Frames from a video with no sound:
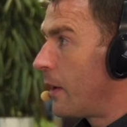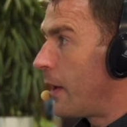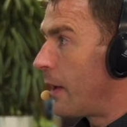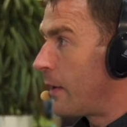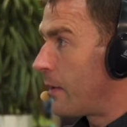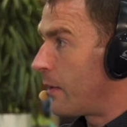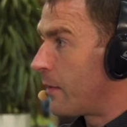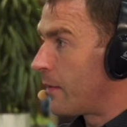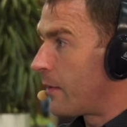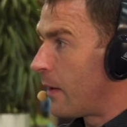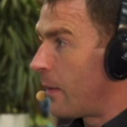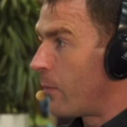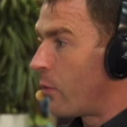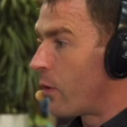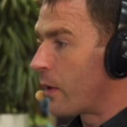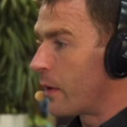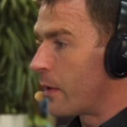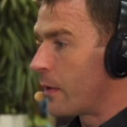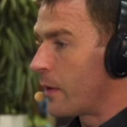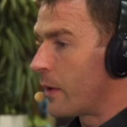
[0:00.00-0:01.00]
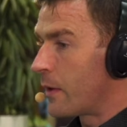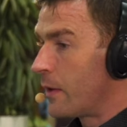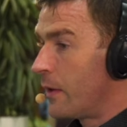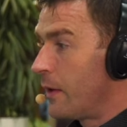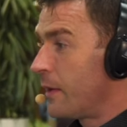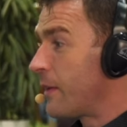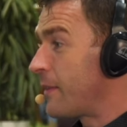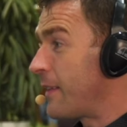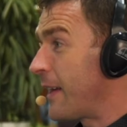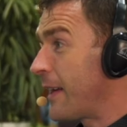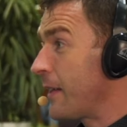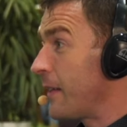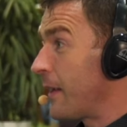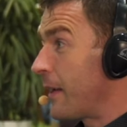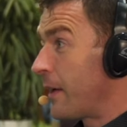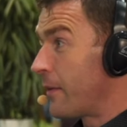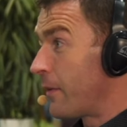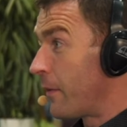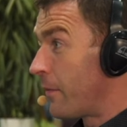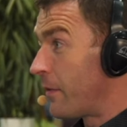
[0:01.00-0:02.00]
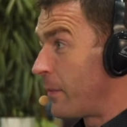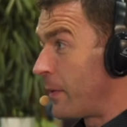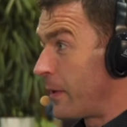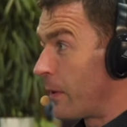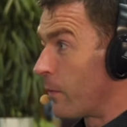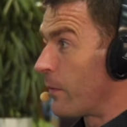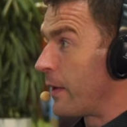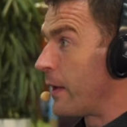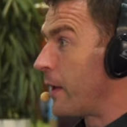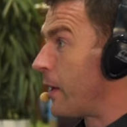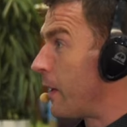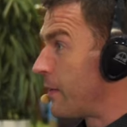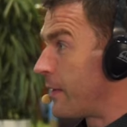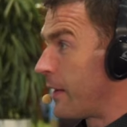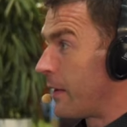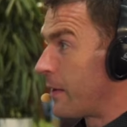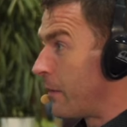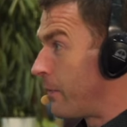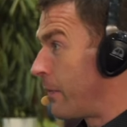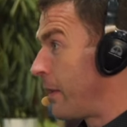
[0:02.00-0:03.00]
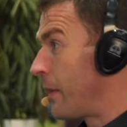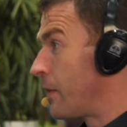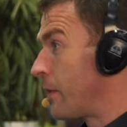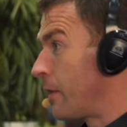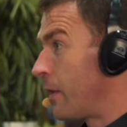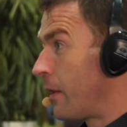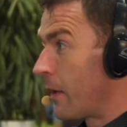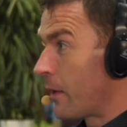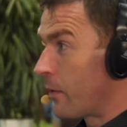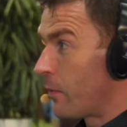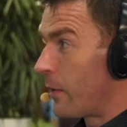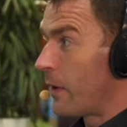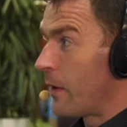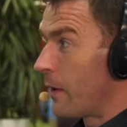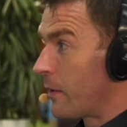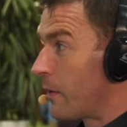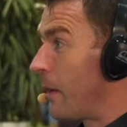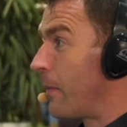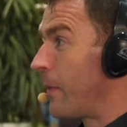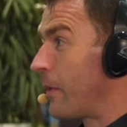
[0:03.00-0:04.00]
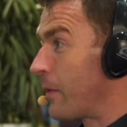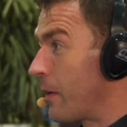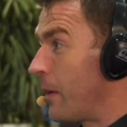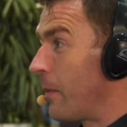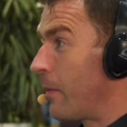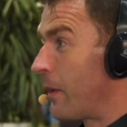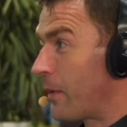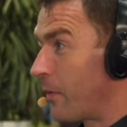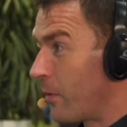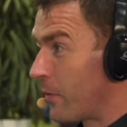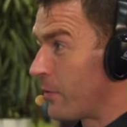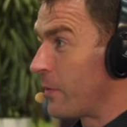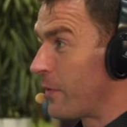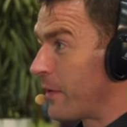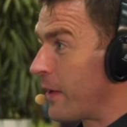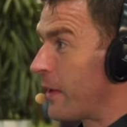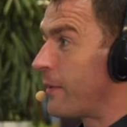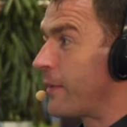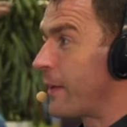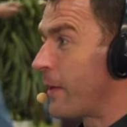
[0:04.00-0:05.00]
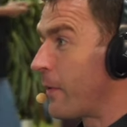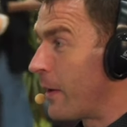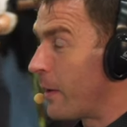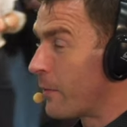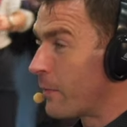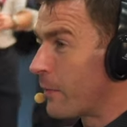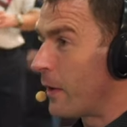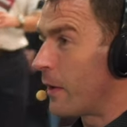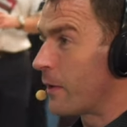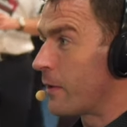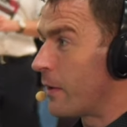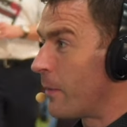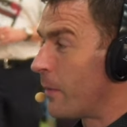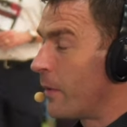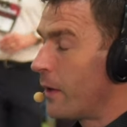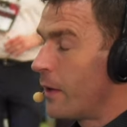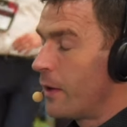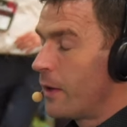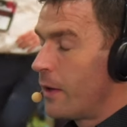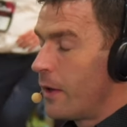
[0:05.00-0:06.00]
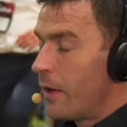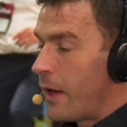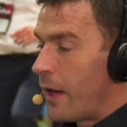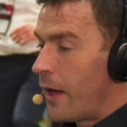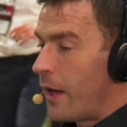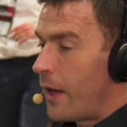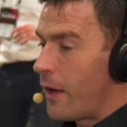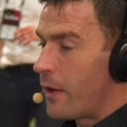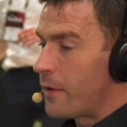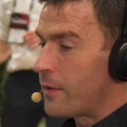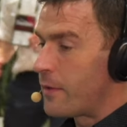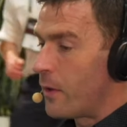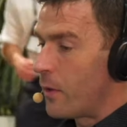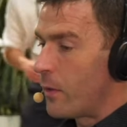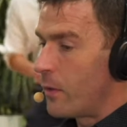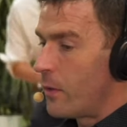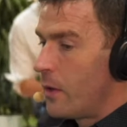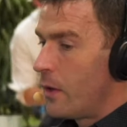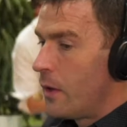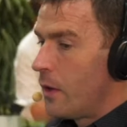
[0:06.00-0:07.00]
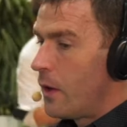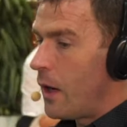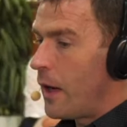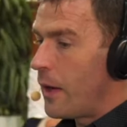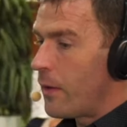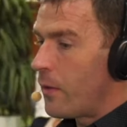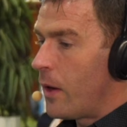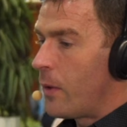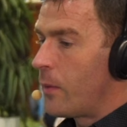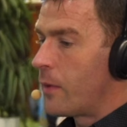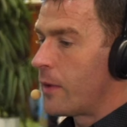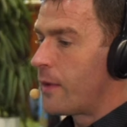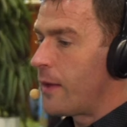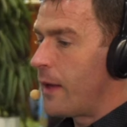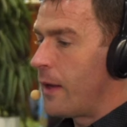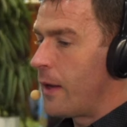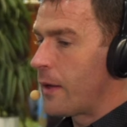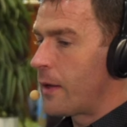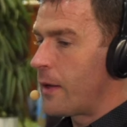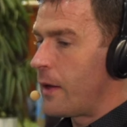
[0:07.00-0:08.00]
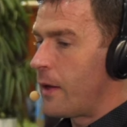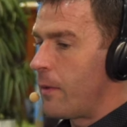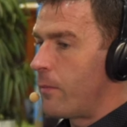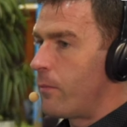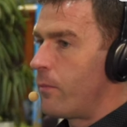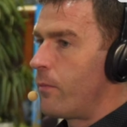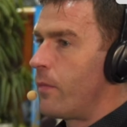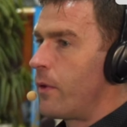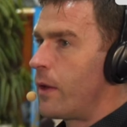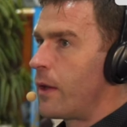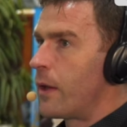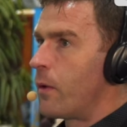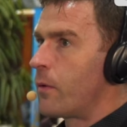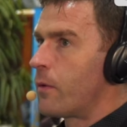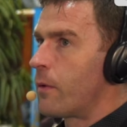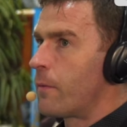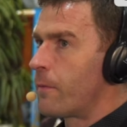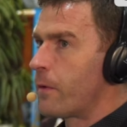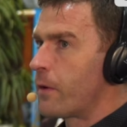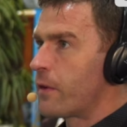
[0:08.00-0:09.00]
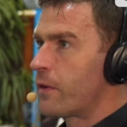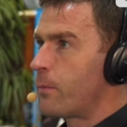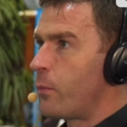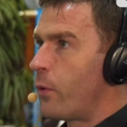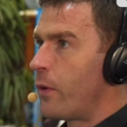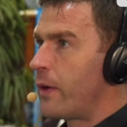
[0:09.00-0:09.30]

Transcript: Yeah. It, there's a lot more going on. The second thing is, obviously, we don't realize L T V until like quite a long time. Intercom, yeah. like customers tend to stick around for a long mm-hmm. time. Uh, so I, I would say like, uh, you know, the first